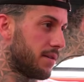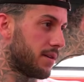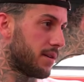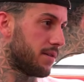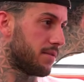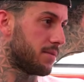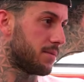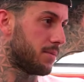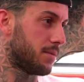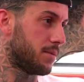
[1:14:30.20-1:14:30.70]

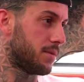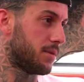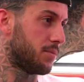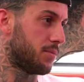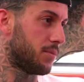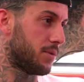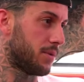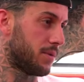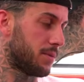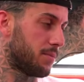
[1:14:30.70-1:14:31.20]
uncomfortable and
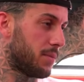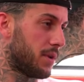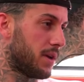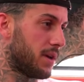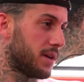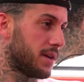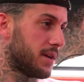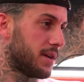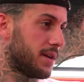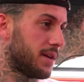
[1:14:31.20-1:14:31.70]
put her in the
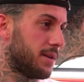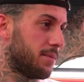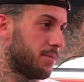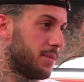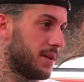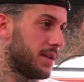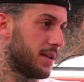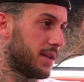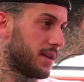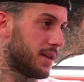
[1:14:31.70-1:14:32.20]
block and
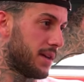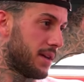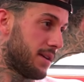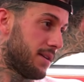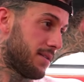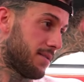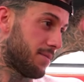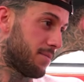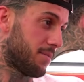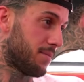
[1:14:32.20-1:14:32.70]
be like,
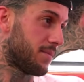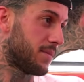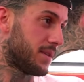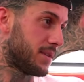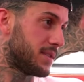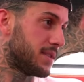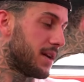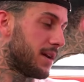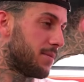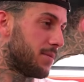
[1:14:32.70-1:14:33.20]
hey,
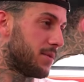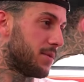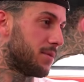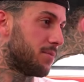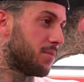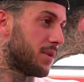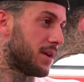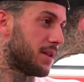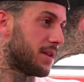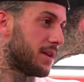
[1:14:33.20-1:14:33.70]
it's time to
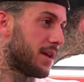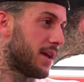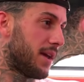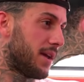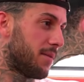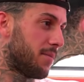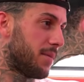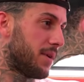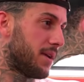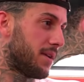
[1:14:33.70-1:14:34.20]
play the game